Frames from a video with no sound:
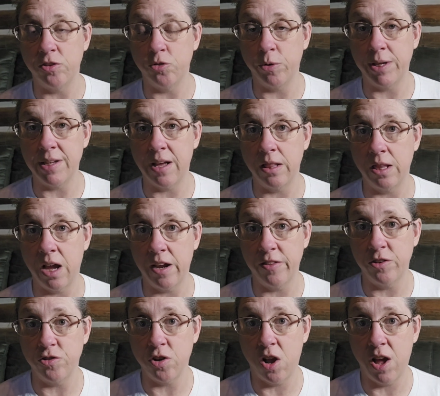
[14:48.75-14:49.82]
Doing luck of
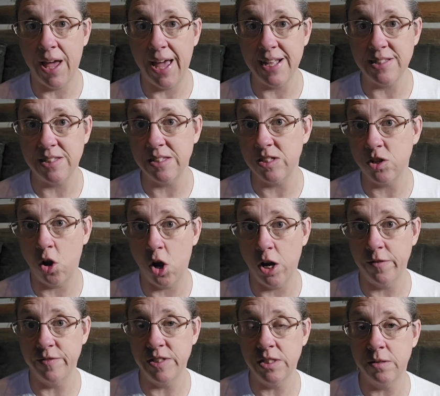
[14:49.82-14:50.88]
the draw hats and
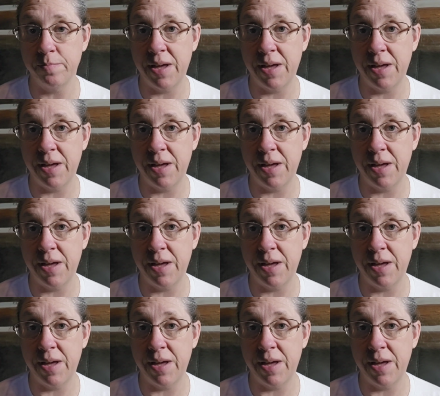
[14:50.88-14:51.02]
scarves,